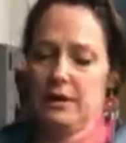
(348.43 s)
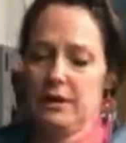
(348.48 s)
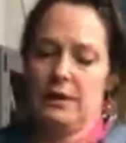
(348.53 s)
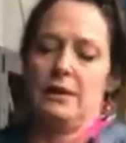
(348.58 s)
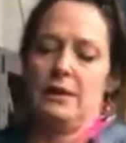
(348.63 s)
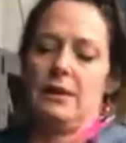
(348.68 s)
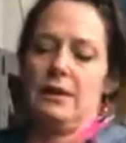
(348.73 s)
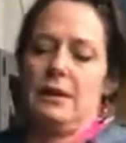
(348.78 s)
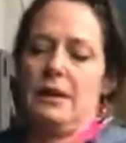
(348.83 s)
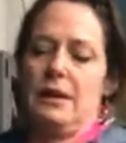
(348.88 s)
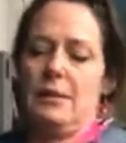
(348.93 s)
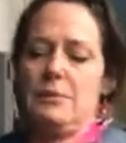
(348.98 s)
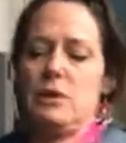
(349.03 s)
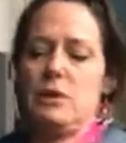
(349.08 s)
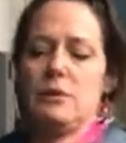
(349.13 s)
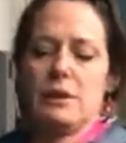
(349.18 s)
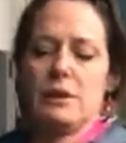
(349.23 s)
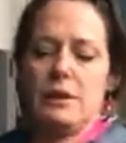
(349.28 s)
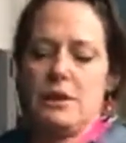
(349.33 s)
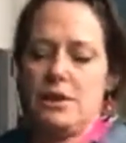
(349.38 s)
I'm not going
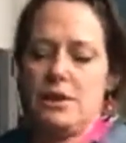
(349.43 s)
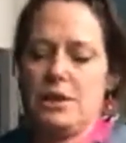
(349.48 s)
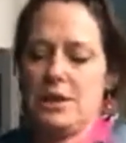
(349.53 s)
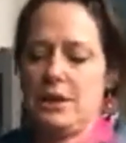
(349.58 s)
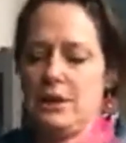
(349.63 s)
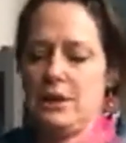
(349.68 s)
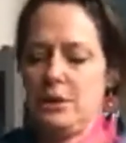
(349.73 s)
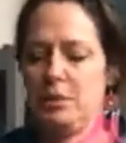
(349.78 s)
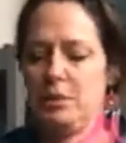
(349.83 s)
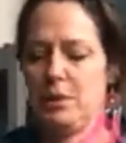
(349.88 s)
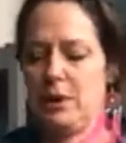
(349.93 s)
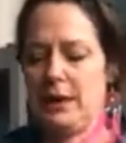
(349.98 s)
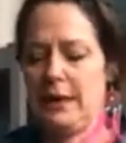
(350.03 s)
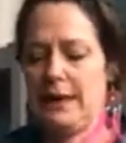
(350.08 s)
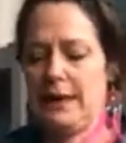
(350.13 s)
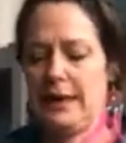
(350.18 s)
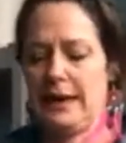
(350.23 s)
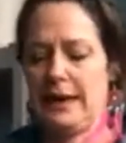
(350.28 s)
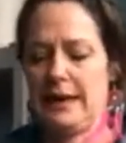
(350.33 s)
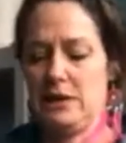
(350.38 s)
to show you pulling
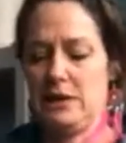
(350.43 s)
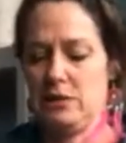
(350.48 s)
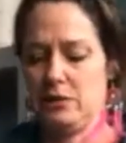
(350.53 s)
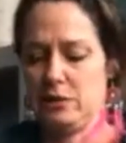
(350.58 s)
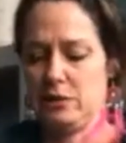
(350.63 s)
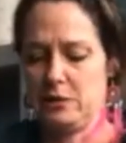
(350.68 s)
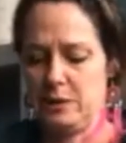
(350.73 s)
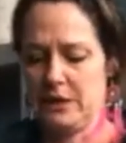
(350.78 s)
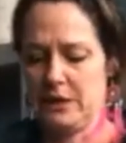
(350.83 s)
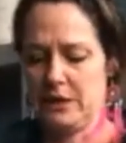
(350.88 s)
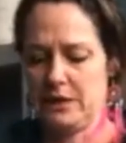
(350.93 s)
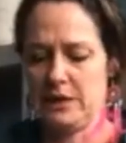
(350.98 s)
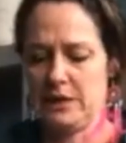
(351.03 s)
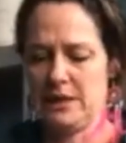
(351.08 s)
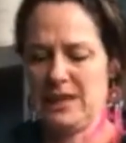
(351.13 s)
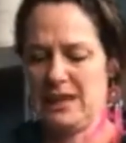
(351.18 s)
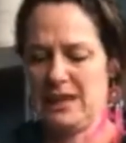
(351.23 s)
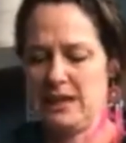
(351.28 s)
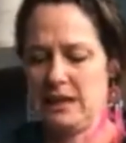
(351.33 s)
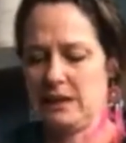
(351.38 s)
handles because
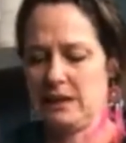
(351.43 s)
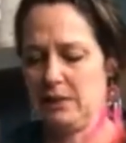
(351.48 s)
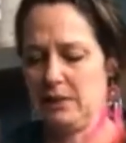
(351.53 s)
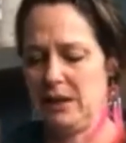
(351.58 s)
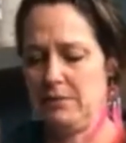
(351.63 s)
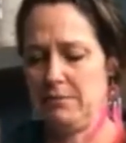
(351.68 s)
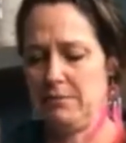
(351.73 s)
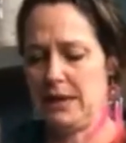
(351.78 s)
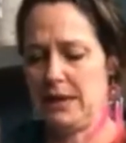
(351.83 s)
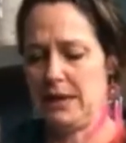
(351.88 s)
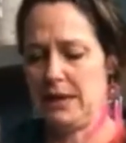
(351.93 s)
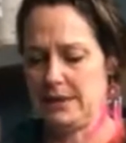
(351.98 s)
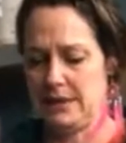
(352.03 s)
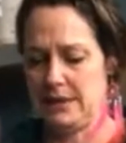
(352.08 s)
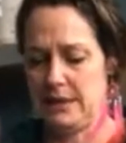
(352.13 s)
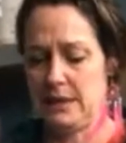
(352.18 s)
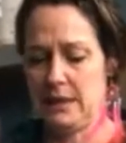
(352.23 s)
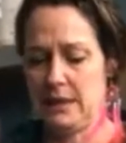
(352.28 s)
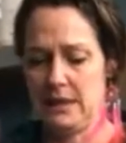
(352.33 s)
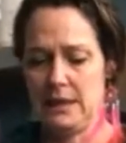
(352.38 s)
it's a little bit
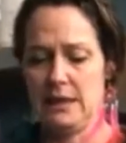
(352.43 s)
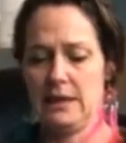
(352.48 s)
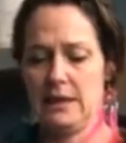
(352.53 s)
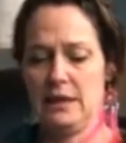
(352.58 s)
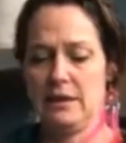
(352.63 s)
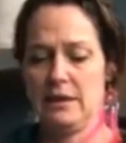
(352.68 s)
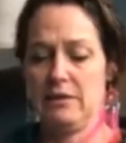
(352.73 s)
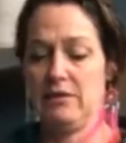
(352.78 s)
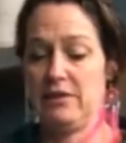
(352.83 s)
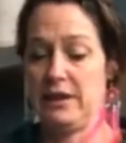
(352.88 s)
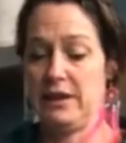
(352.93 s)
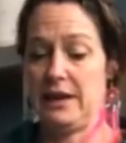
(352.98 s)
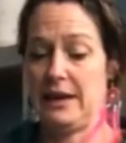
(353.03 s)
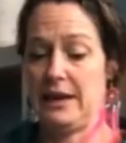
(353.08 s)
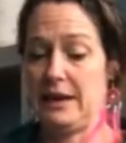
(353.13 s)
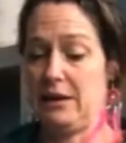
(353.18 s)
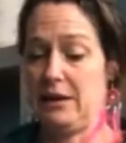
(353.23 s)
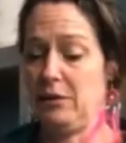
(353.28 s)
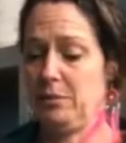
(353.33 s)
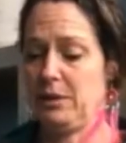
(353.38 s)
messy for
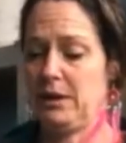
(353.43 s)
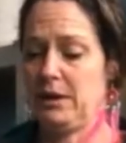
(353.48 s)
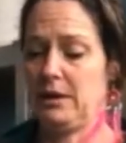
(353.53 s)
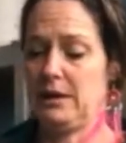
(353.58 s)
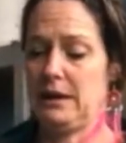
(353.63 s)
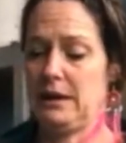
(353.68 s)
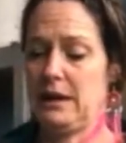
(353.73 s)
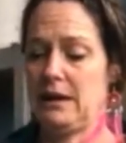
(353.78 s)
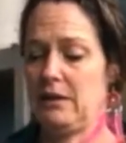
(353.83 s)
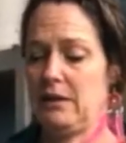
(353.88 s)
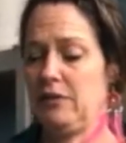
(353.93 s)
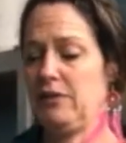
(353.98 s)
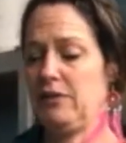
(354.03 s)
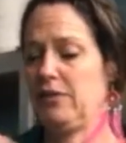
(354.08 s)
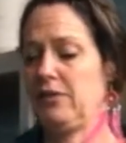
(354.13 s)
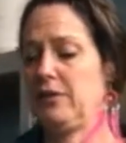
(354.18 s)
now, but I have